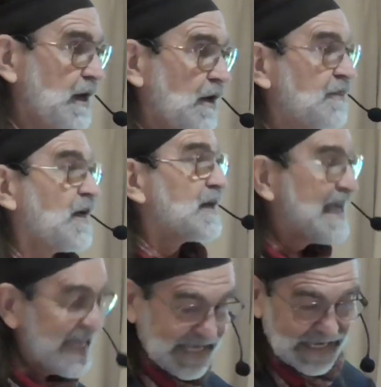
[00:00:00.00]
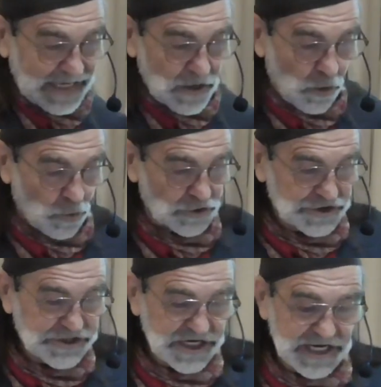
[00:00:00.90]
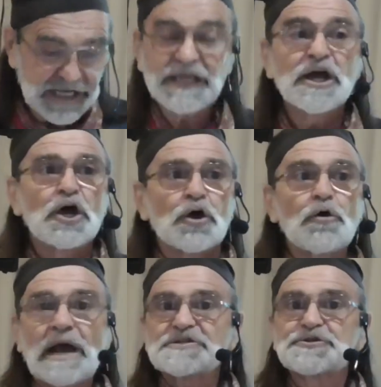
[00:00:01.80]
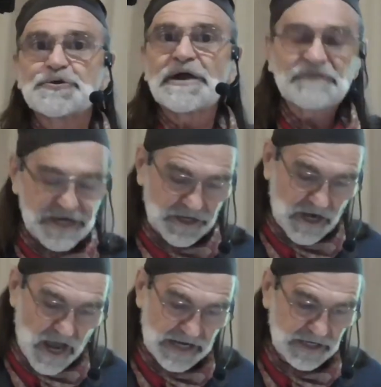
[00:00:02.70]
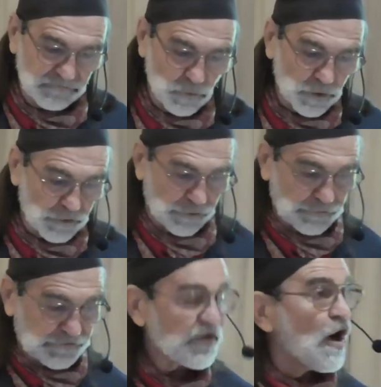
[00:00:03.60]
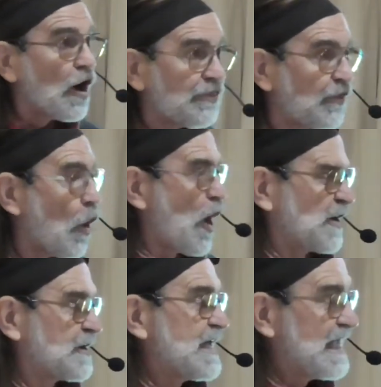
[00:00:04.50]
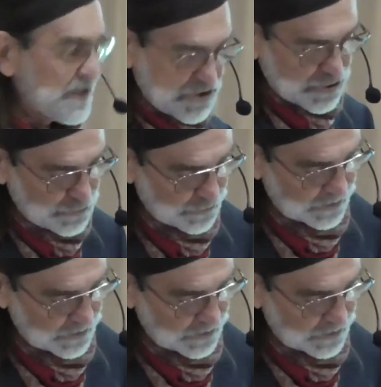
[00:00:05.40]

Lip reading: the he or she who has driven a line of words, a thought into your